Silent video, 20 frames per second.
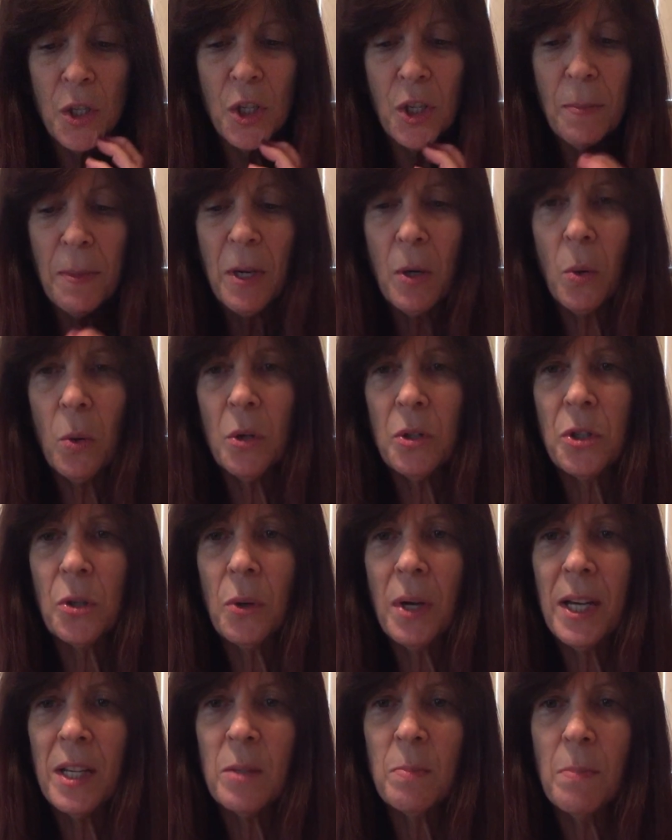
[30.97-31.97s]
Jimmy
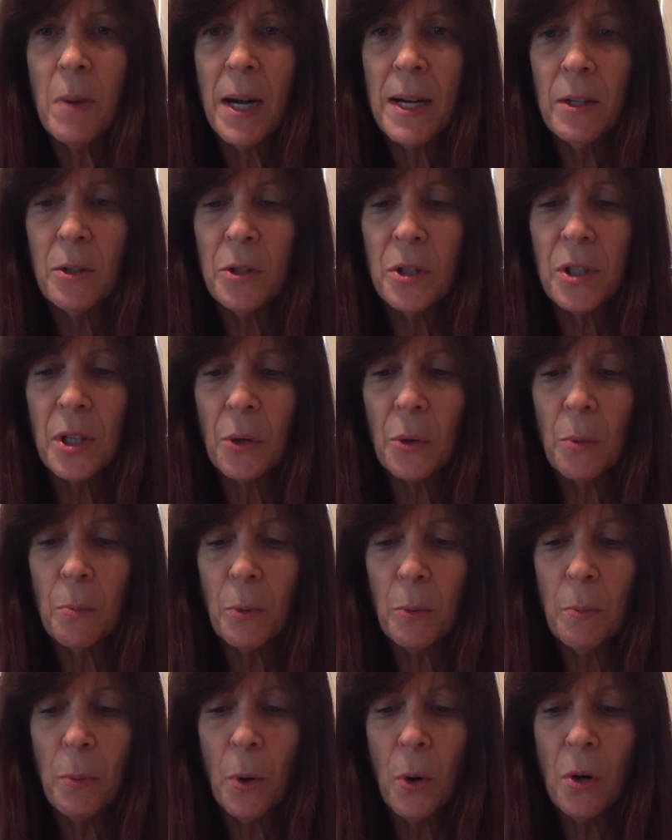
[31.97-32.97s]
also has mild
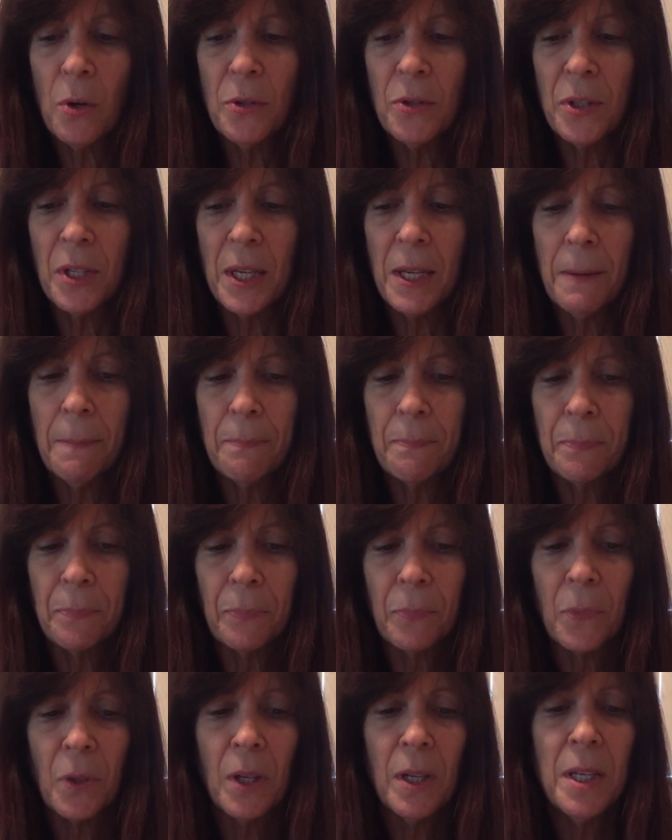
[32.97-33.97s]
cerebral palsy.
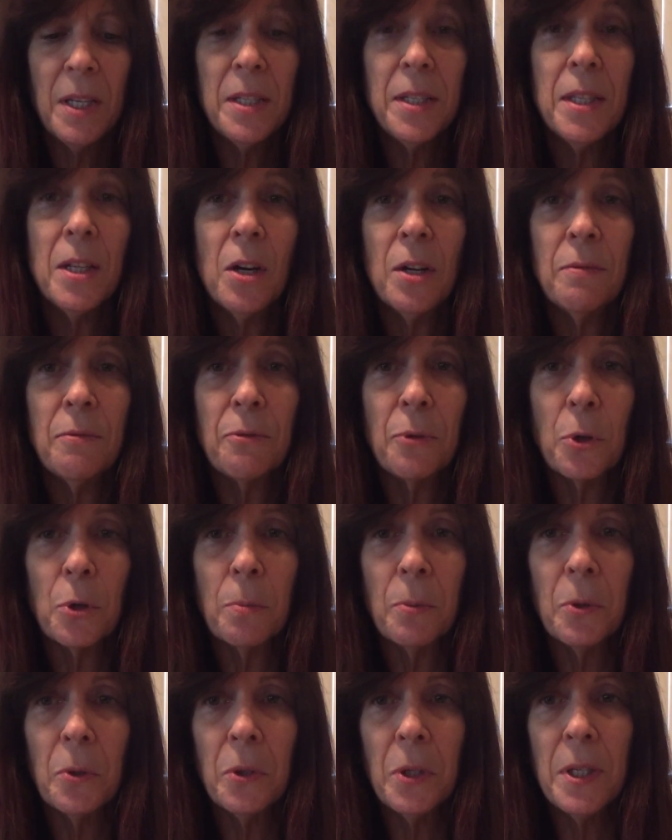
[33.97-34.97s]
He's
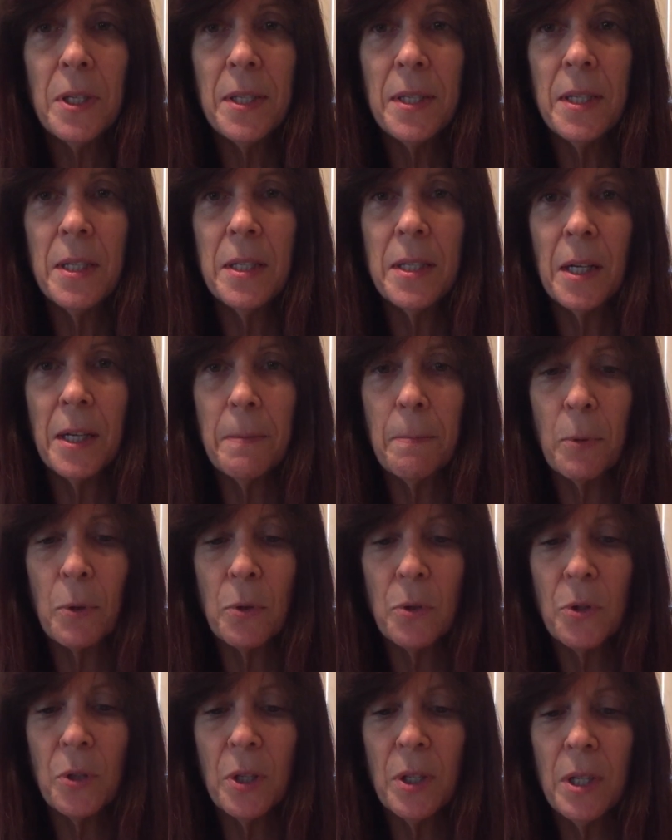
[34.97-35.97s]
nonverbal, he's in
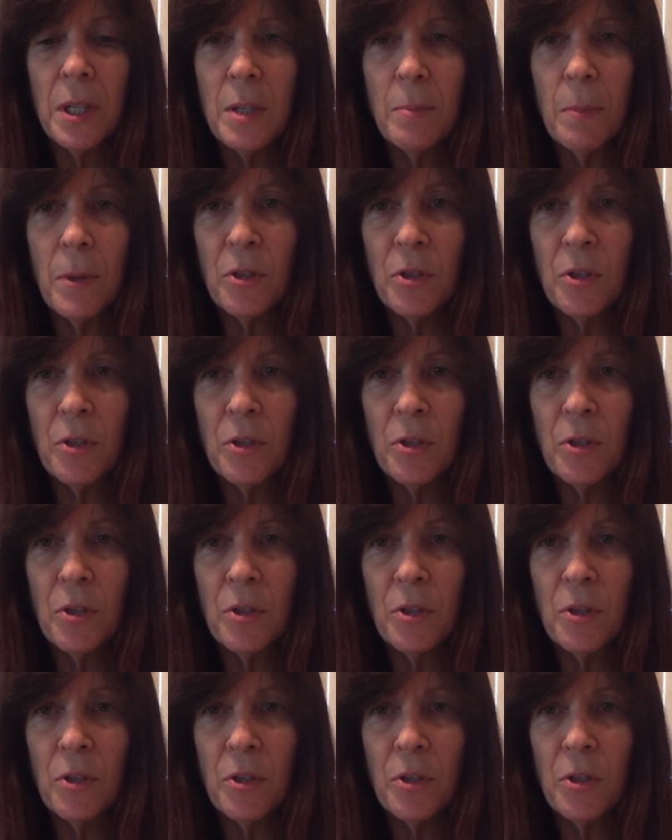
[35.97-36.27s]
diapers, and he's